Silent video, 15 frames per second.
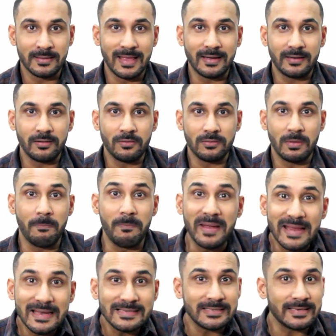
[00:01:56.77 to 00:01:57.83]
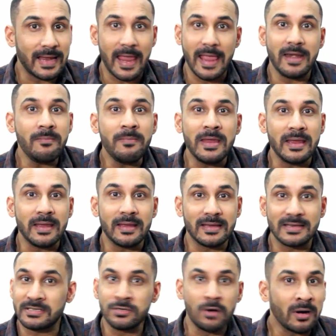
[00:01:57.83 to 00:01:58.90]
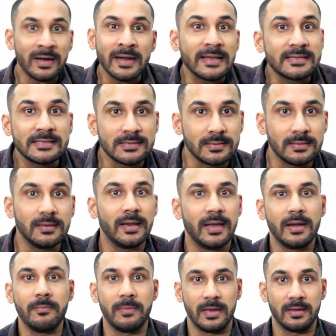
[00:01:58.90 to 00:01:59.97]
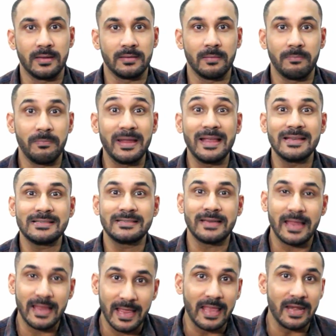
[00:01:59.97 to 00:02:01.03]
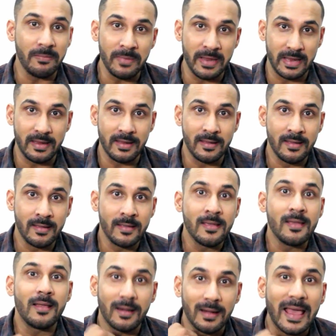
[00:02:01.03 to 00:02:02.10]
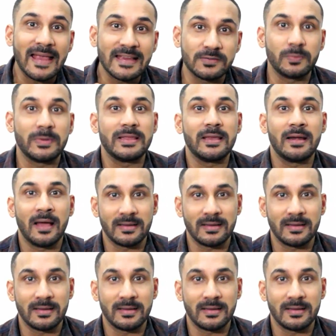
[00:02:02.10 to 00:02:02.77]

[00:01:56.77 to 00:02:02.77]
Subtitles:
that the biggest enemy is not an external enemy. The biggest enemy lies within